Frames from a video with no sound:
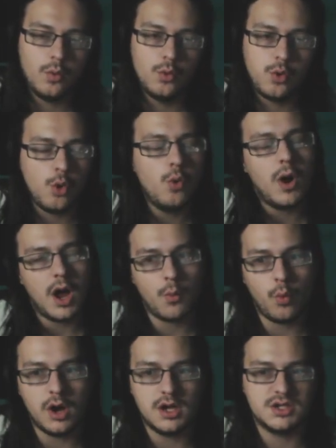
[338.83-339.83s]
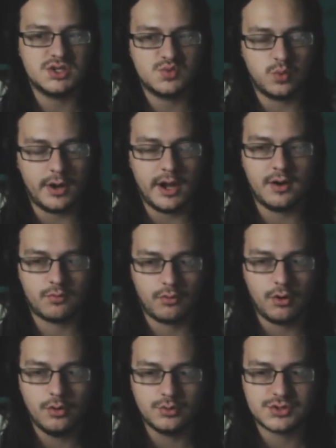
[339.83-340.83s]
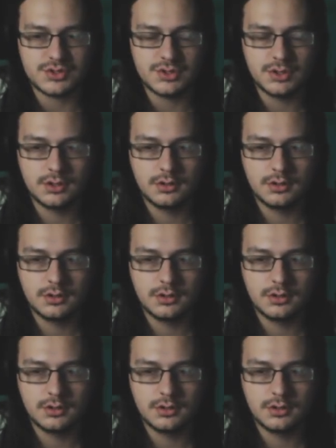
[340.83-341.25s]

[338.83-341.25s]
Who I was when I wrote